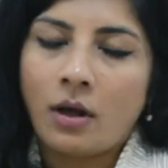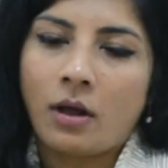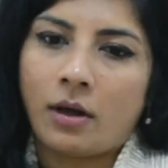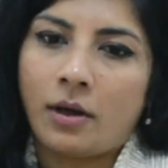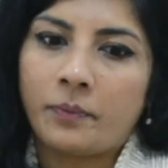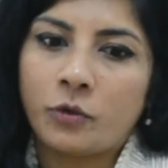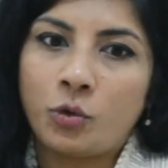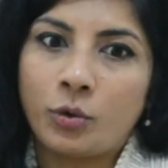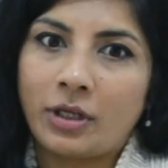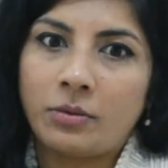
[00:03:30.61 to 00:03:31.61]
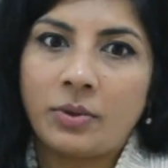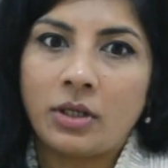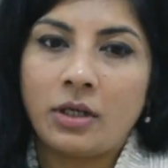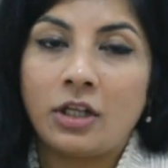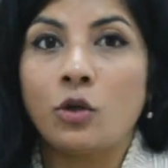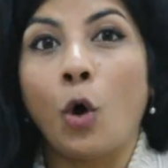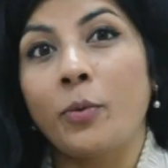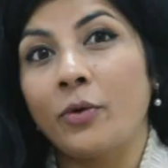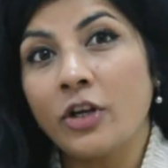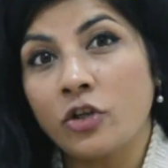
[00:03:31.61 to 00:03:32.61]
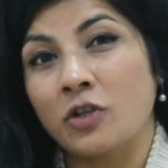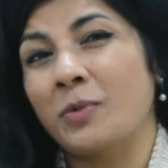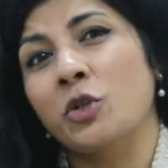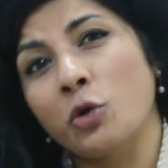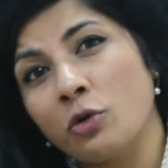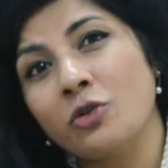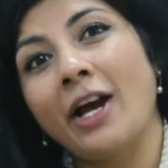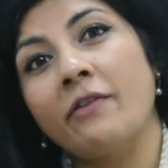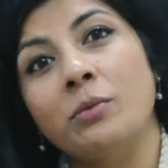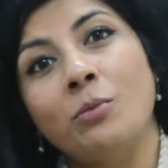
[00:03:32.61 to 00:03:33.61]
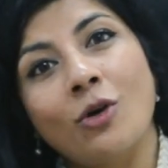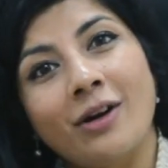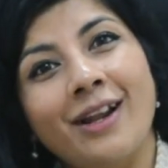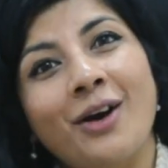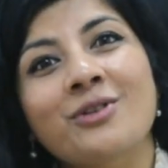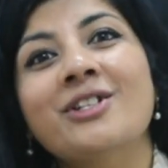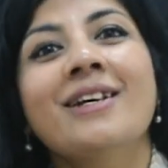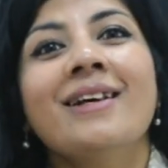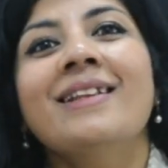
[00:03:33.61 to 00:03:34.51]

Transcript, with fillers: Um, you can be in operations, because you also have to model out